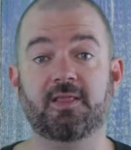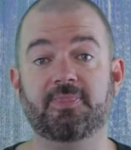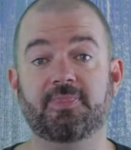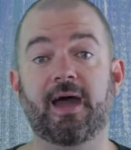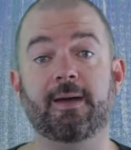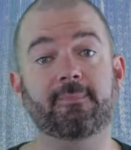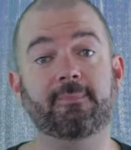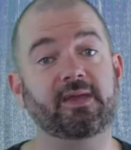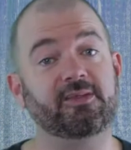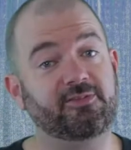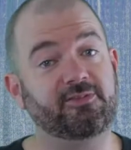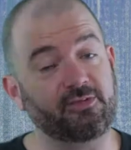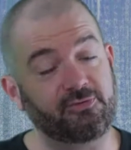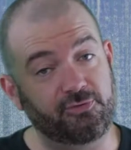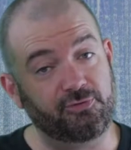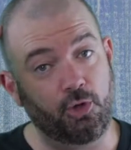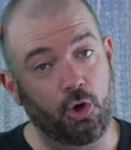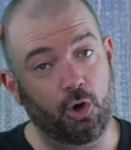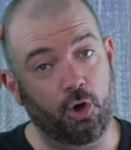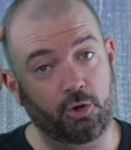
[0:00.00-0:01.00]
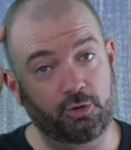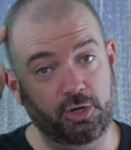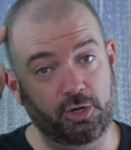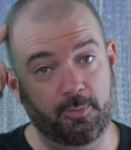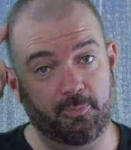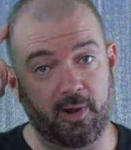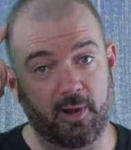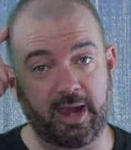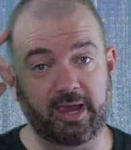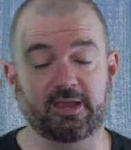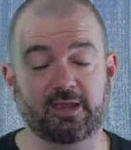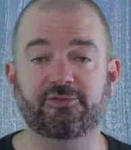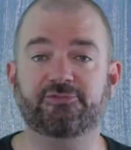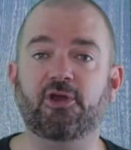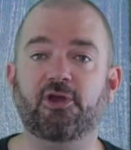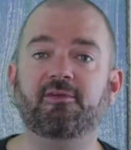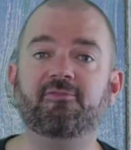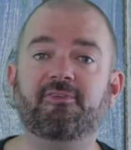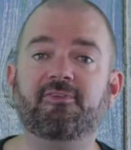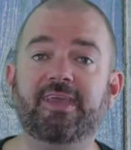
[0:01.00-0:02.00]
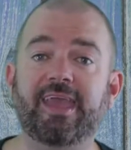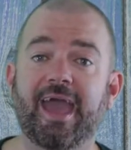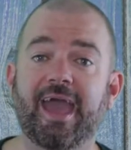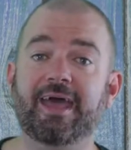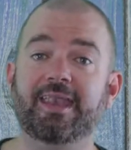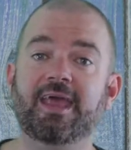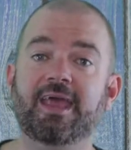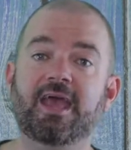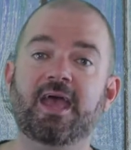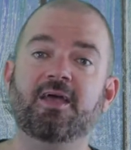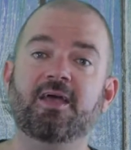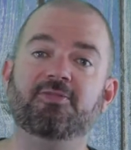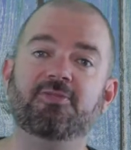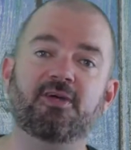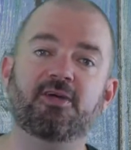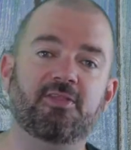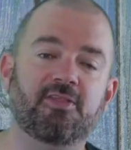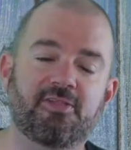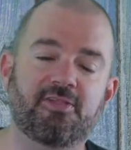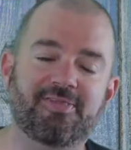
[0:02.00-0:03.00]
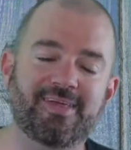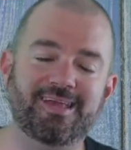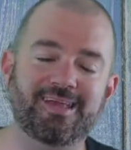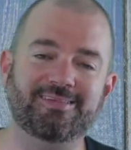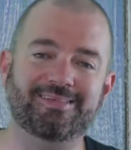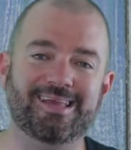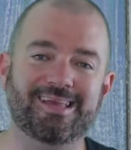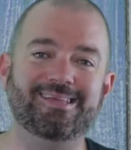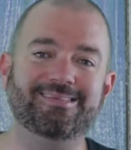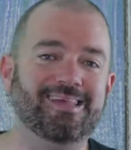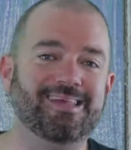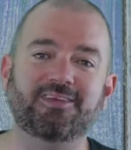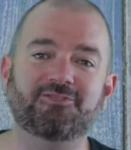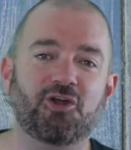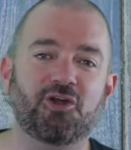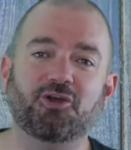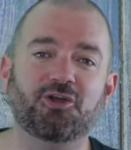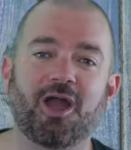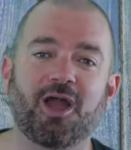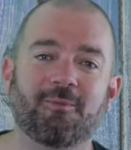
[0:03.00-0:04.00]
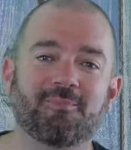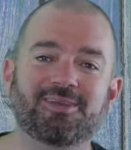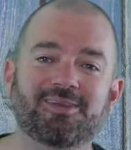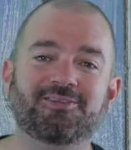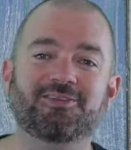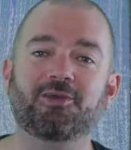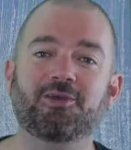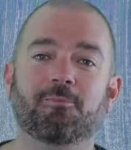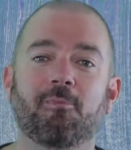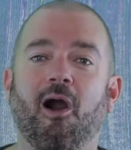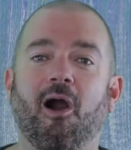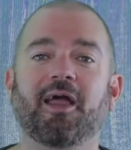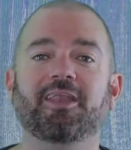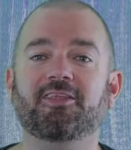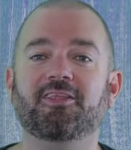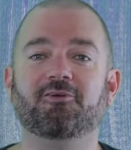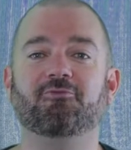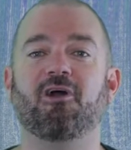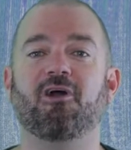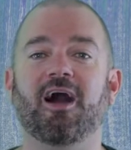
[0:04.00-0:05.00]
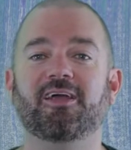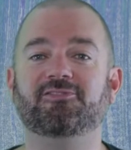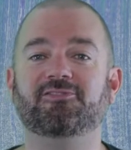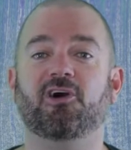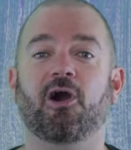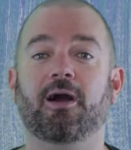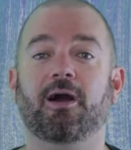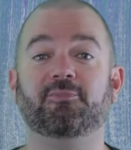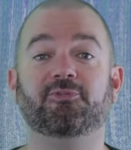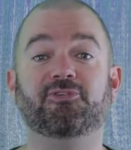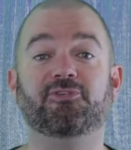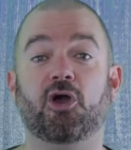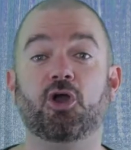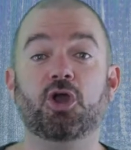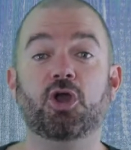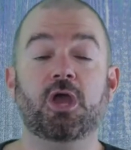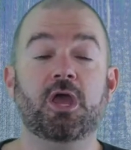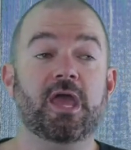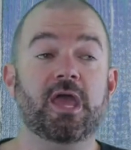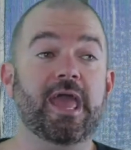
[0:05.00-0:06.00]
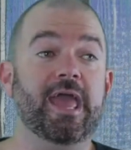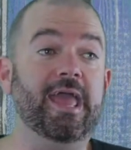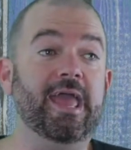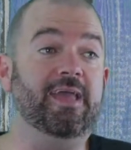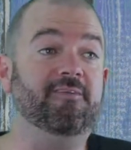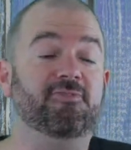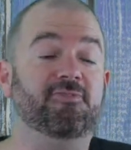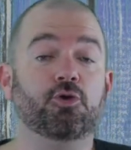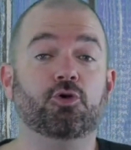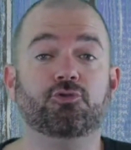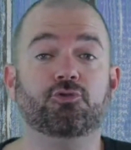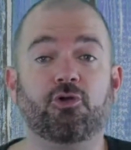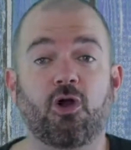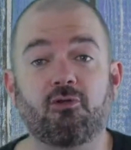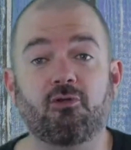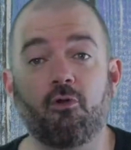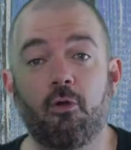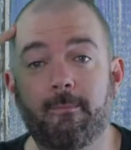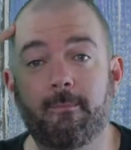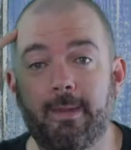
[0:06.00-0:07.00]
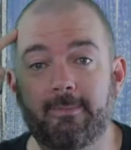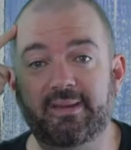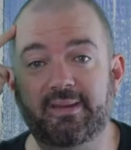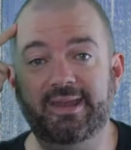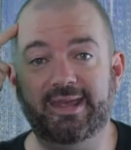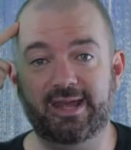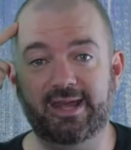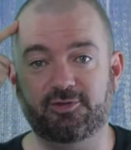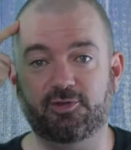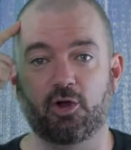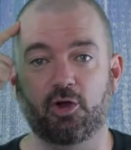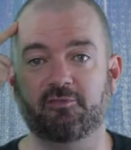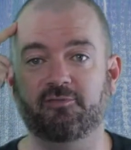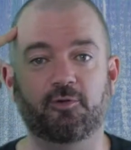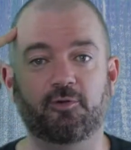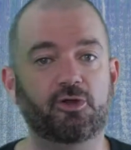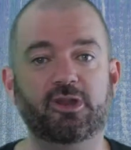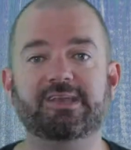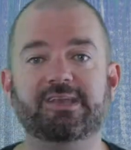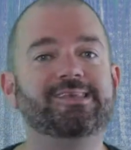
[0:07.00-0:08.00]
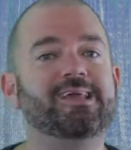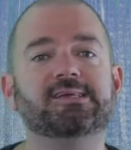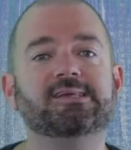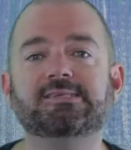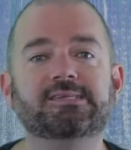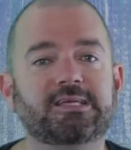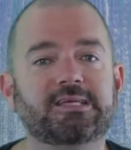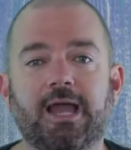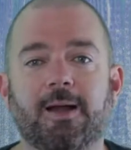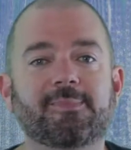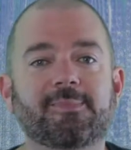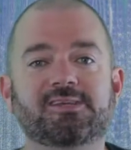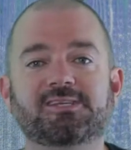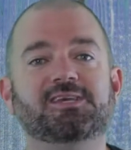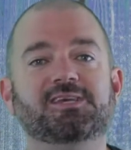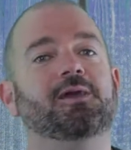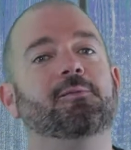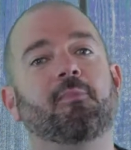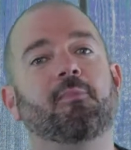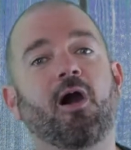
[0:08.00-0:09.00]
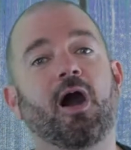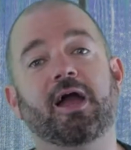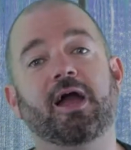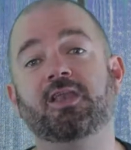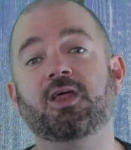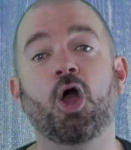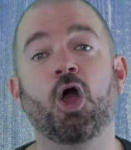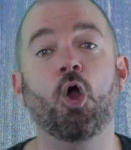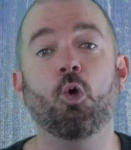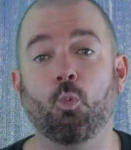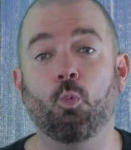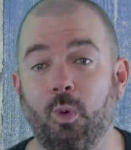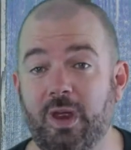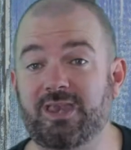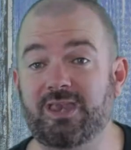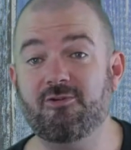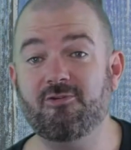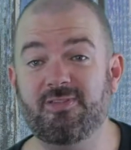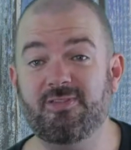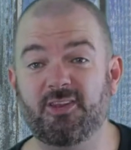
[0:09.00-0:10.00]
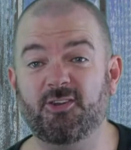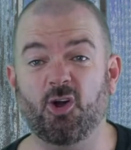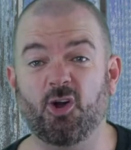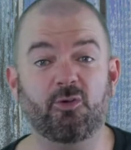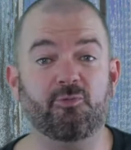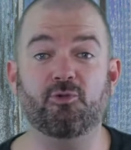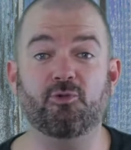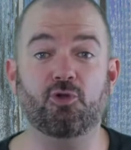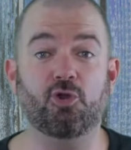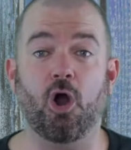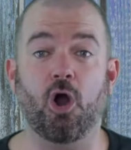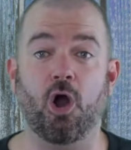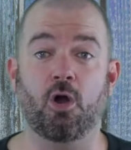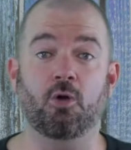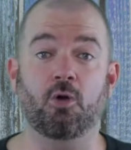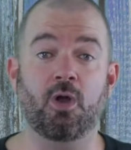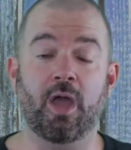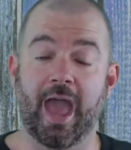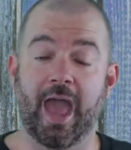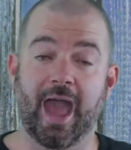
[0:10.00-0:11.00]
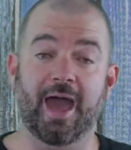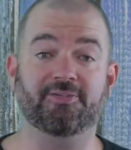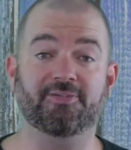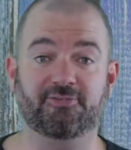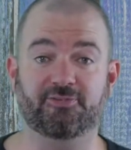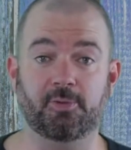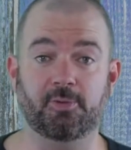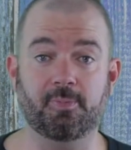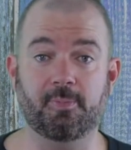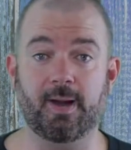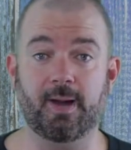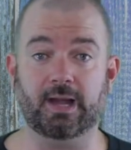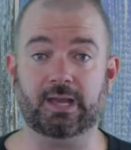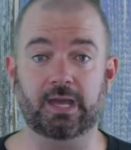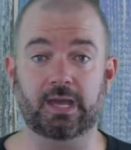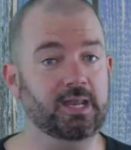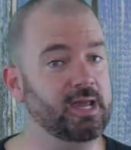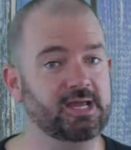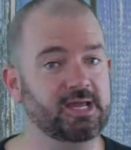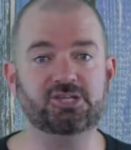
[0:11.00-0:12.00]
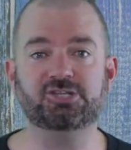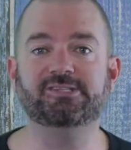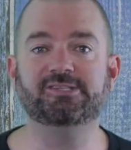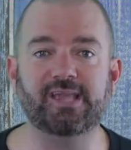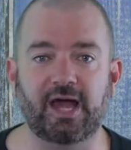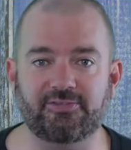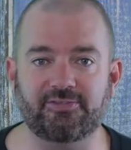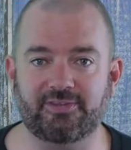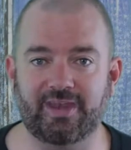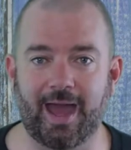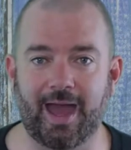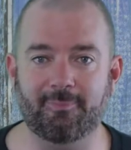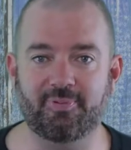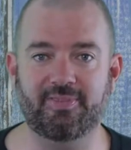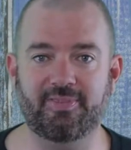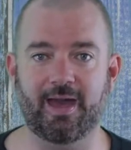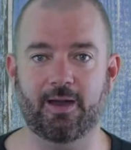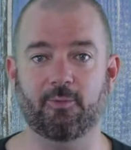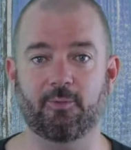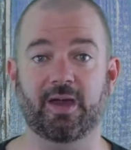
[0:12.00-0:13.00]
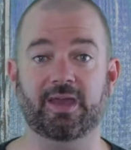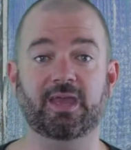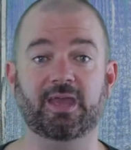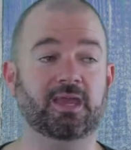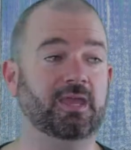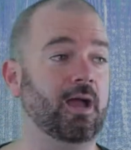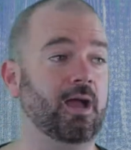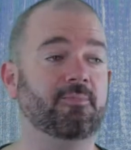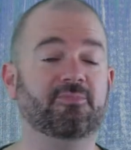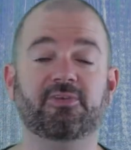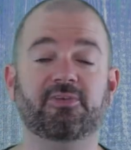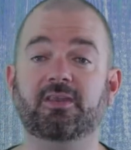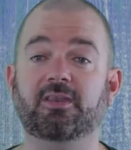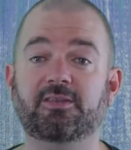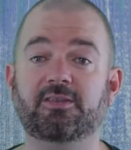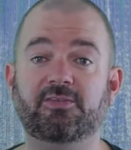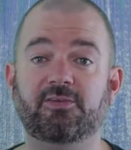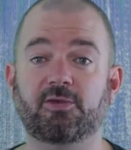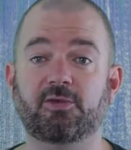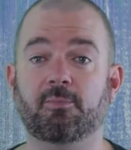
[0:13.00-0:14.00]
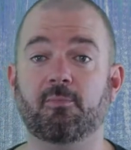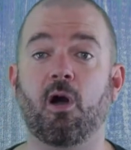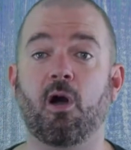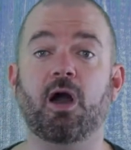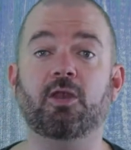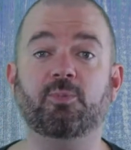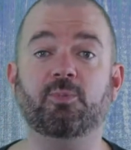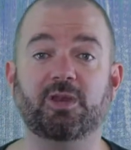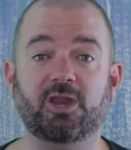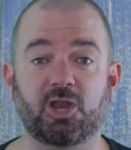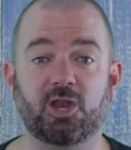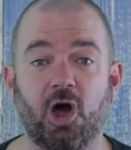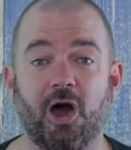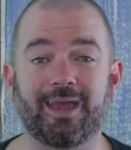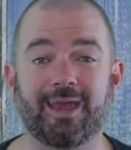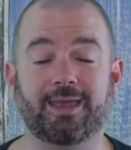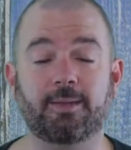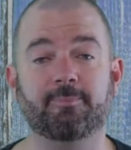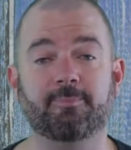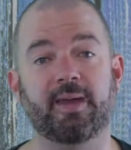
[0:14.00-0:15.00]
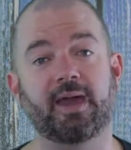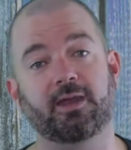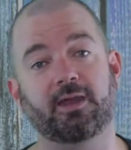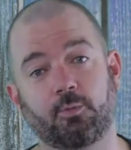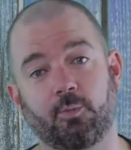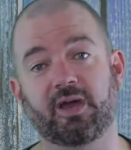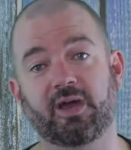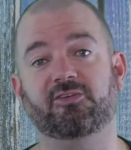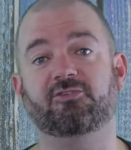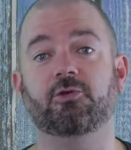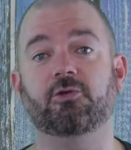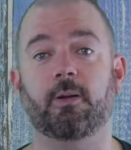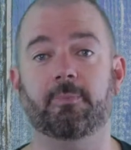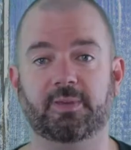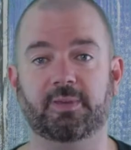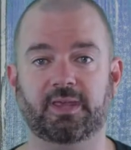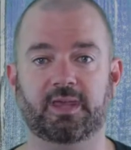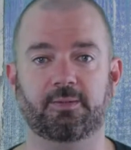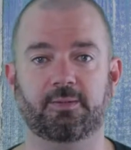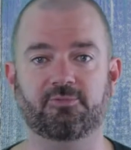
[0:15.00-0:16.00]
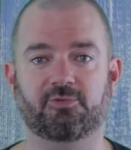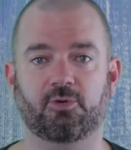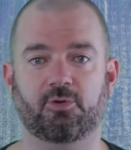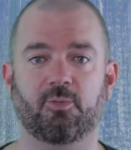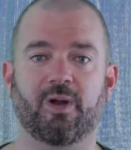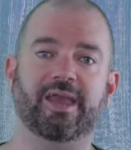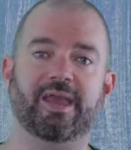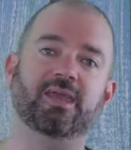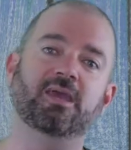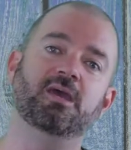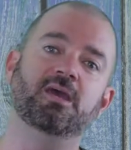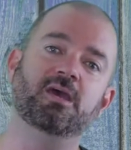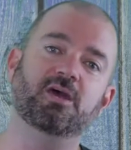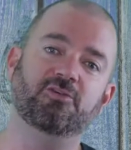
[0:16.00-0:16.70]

That means it's not on your brain, because don't forget that these things don't come into your mind at the right time. So if you're trying to remember to get dog food, it doesn't come into your mind when you're in the dog food aisle at the supermarket. It just doesn't happen that way. It comes into your mind when you're lying in bed. It wakes you up and keeps you awake.